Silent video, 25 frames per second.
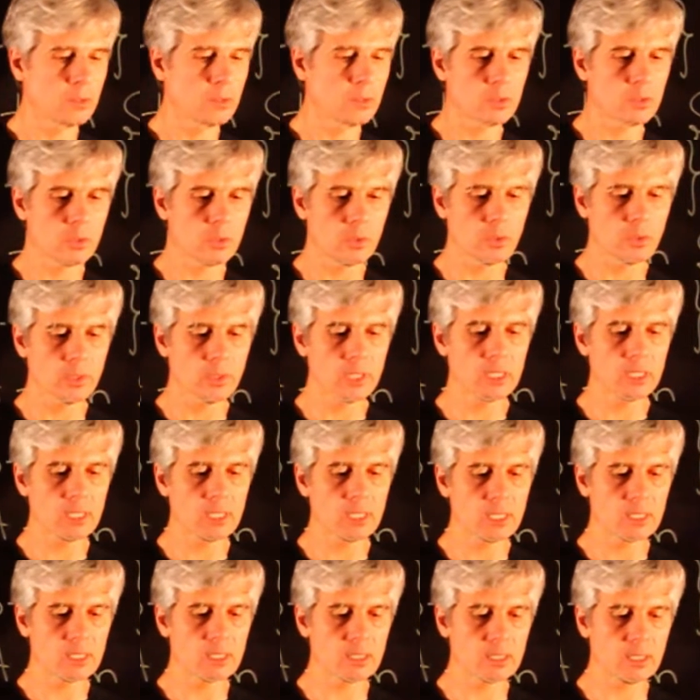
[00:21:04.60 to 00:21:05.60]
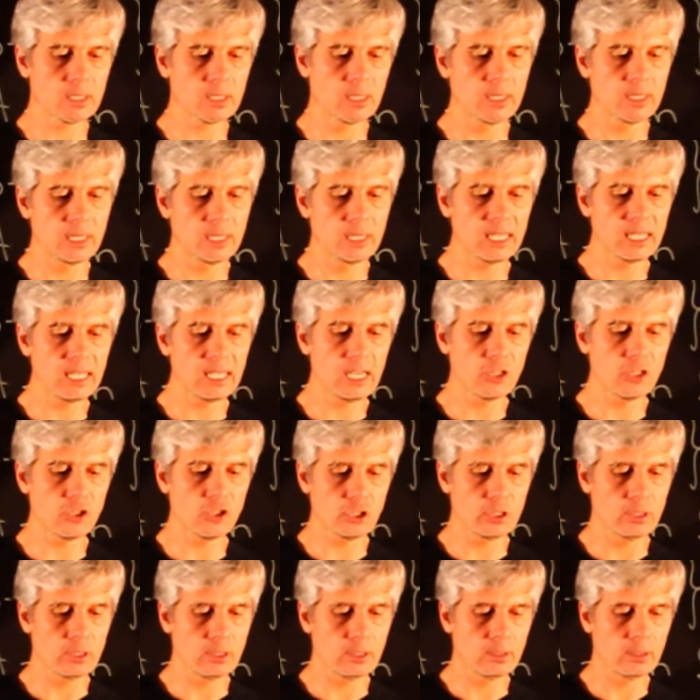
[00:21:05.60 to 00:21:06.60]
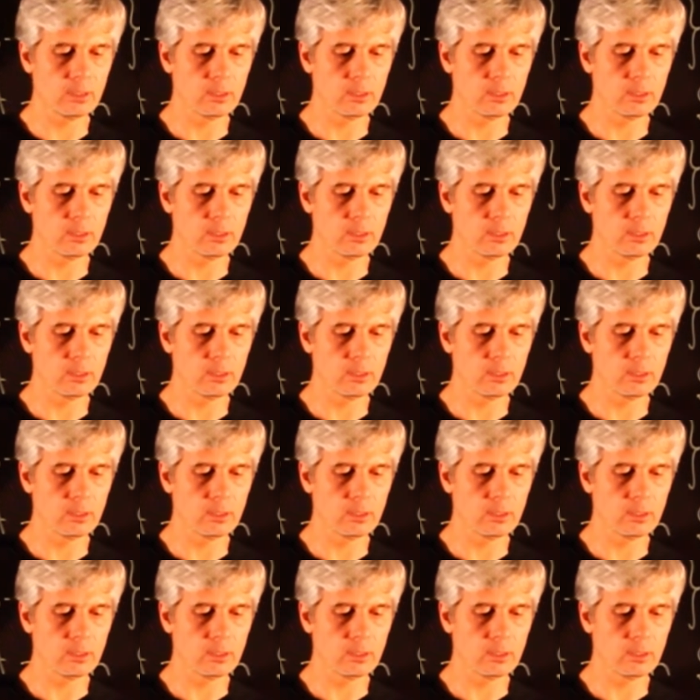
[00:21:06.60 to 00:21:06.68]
So this is negation,